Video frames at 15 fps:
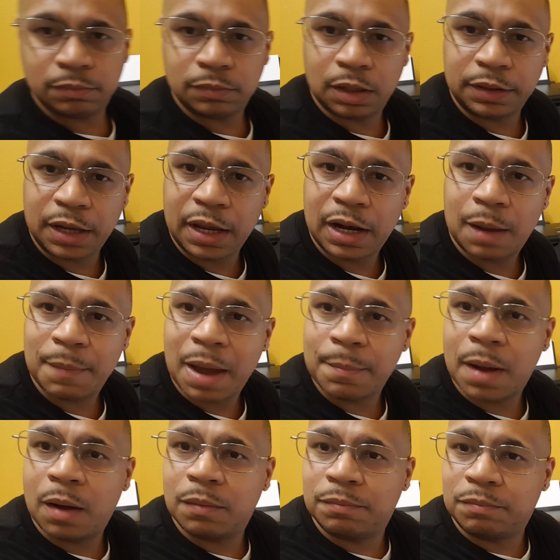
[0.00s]
again, I'm at
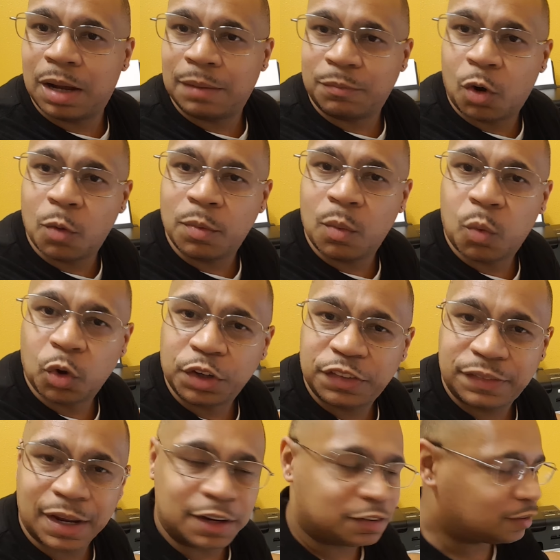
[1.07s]
my mobile
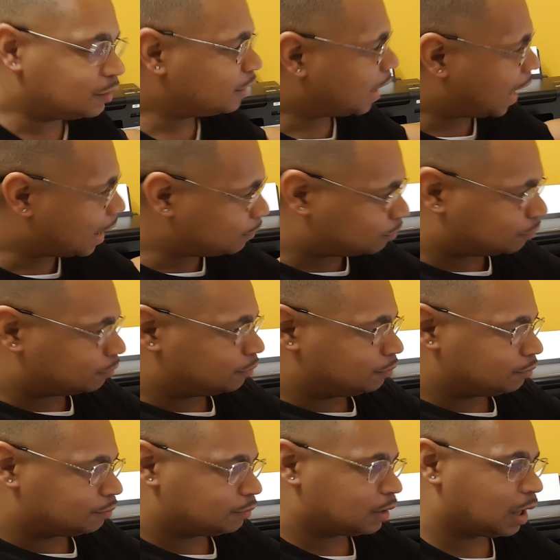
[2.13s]
workstation at
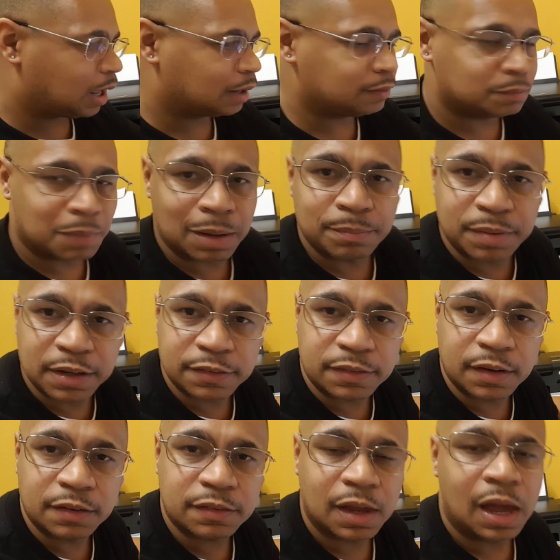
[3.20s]
my
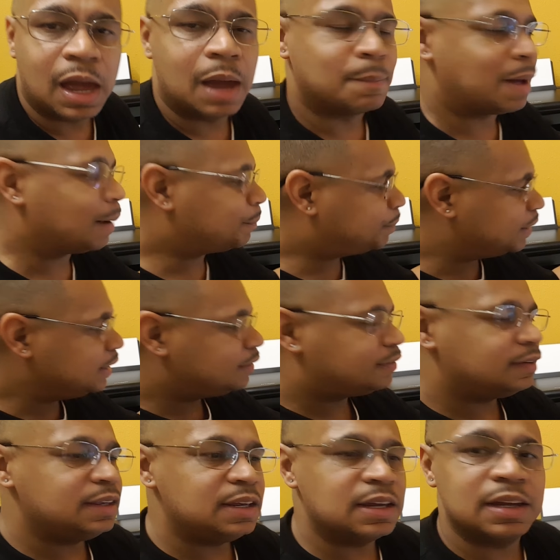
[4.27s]
business. My
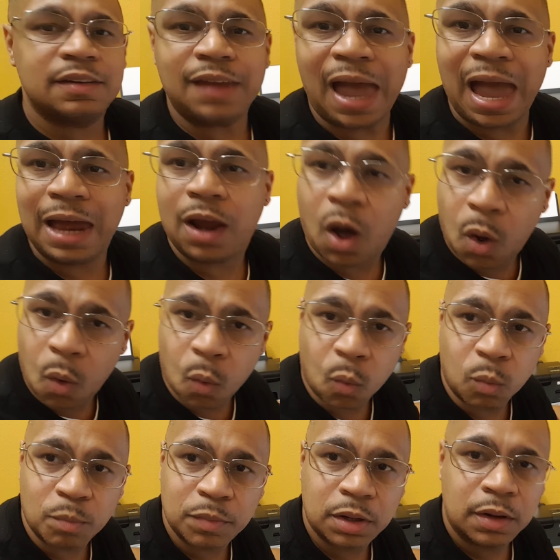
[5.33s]
PC is at
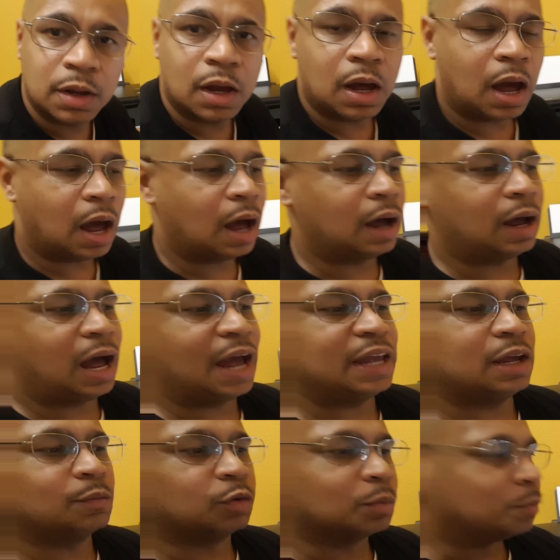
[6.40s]
home. I
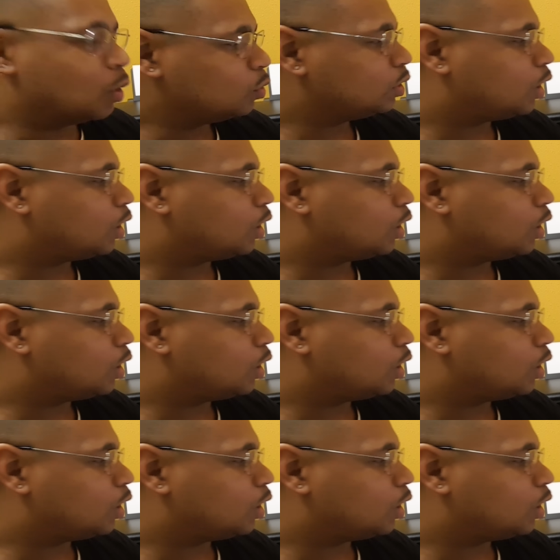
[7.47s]
am remote